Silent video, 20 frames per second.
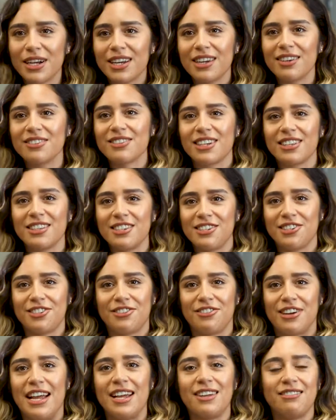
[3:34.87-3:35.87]
and I was like, this is
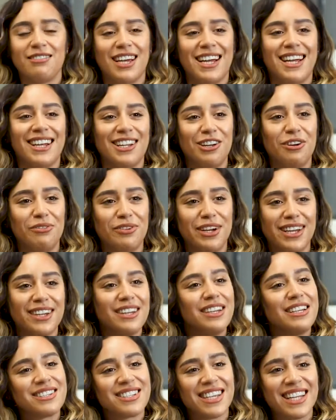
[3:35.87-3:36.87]
great, like, love it,
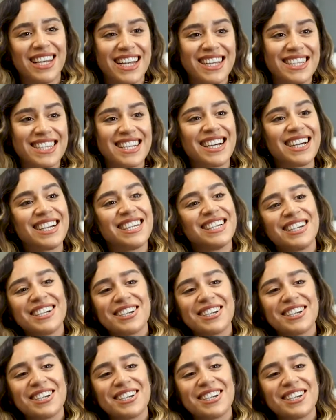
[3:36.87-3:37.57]
see you later.